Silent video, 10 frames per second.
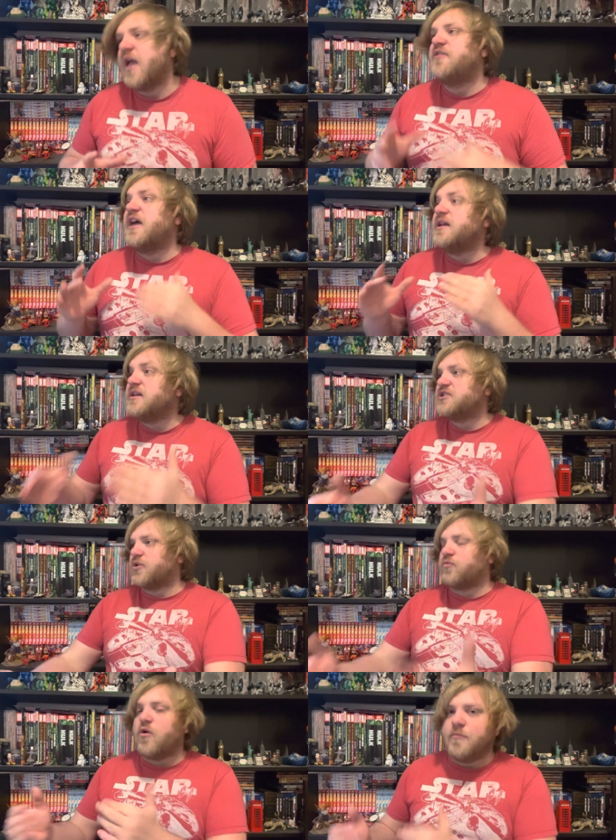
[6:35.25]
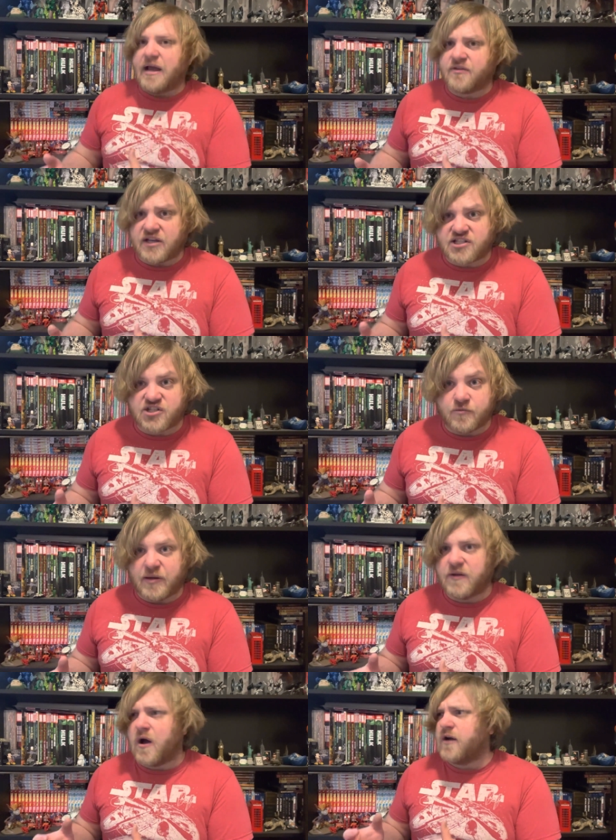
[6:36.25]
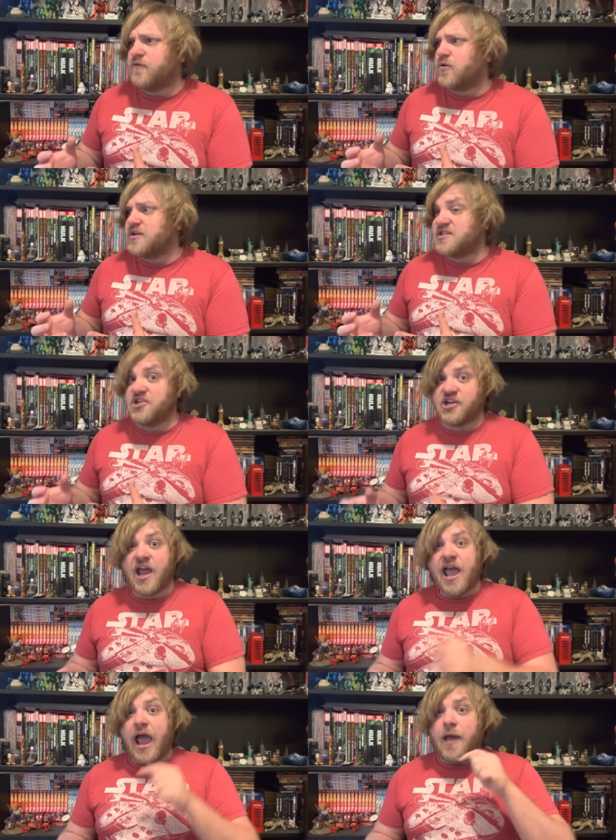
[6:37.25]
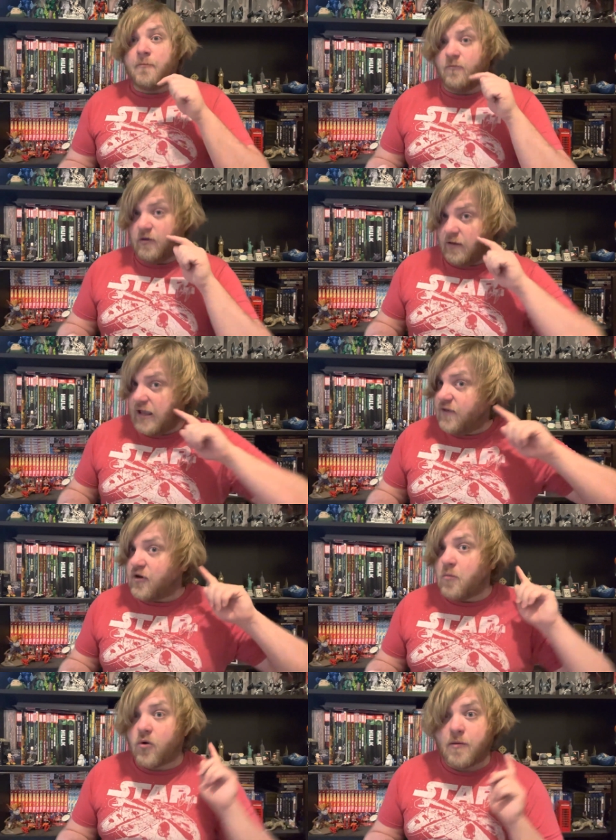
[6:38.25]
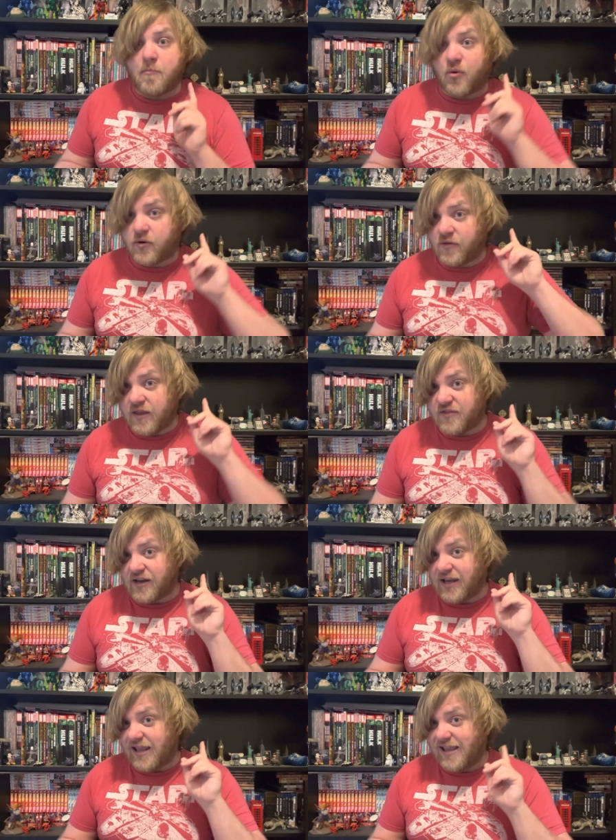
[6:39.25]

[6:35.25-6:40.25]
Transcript: They need to roll back that stupid God of War decision. And even more importantly than